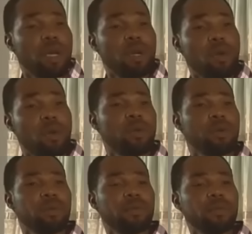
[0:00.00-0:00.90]
and this
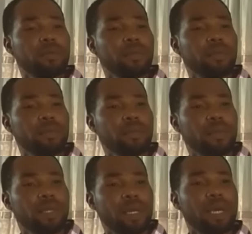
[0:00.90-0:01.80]
made the children
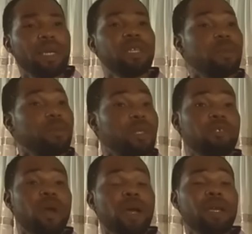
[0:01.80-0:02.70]
to have the
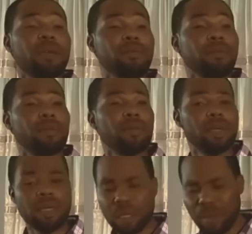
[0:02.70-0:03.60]
impression that one day
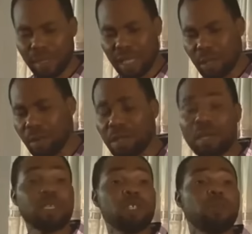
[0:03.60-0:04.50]
their
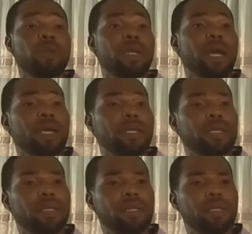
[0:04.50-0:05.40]
mom and dad will
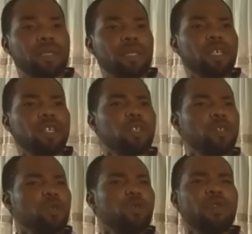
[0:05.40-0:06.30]
reconcile
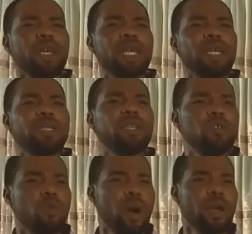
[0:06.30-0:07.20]
and they would be
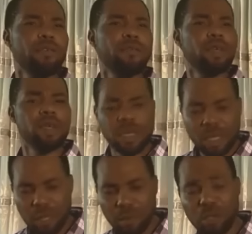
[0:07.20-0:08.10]
a happy family
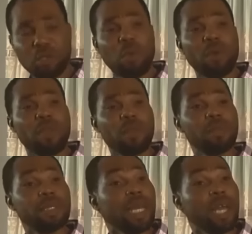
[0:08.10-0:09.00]
again.
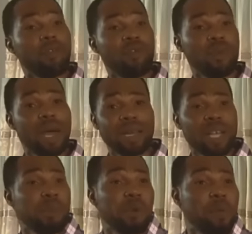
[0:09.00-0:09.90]
Actually,
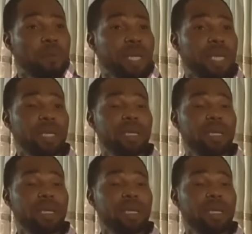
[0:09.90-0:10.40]
the eldest